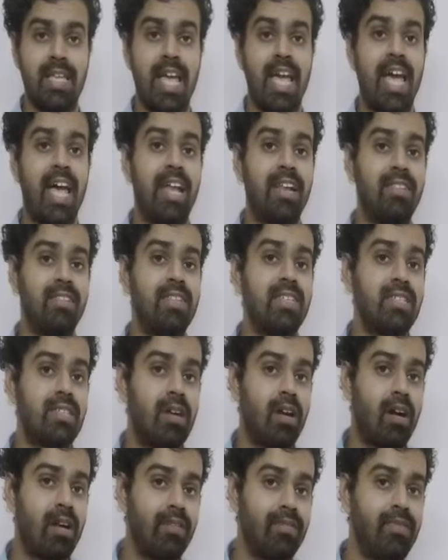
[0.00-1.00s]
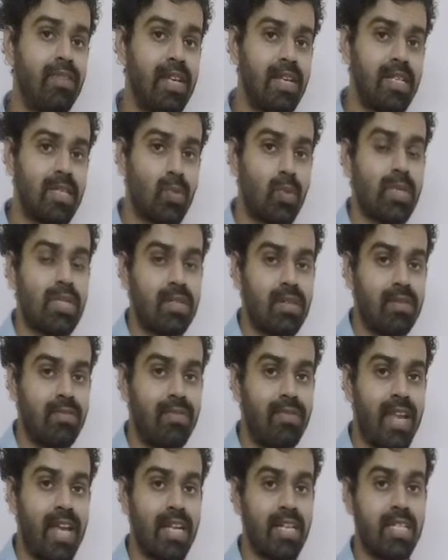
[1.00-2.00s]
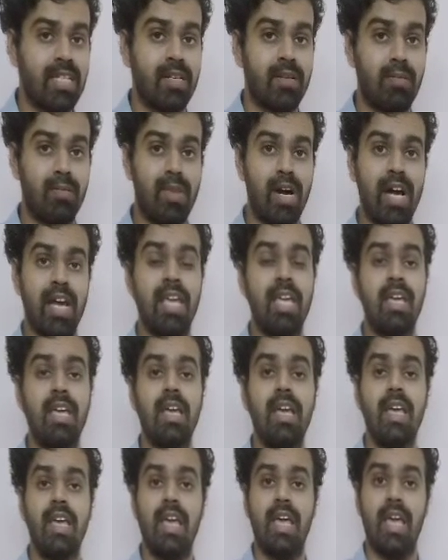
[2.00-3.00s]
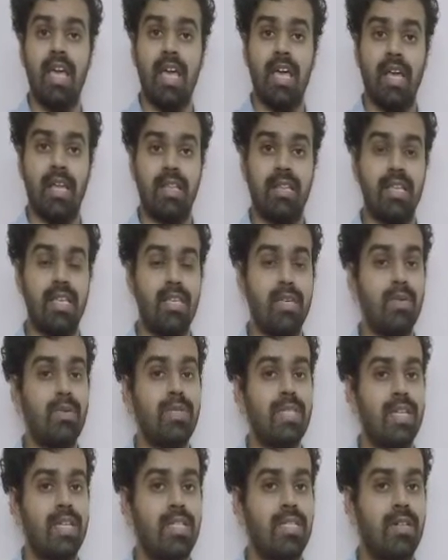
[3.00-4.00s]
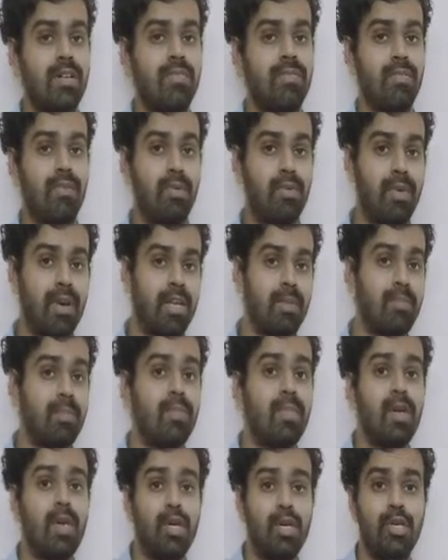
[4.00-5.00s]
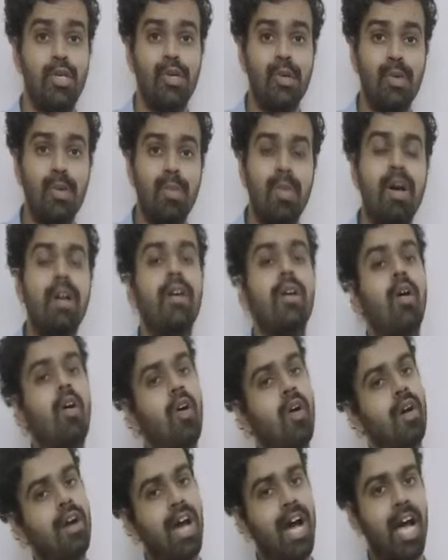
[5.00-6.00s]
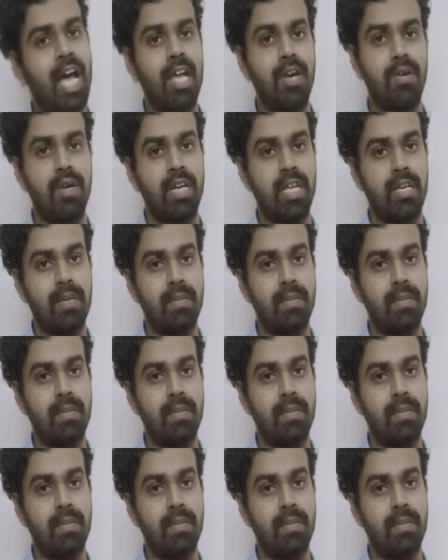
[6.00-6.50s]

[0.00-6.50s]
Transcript: and this confidence was reflected by the usage of grim humor or irony.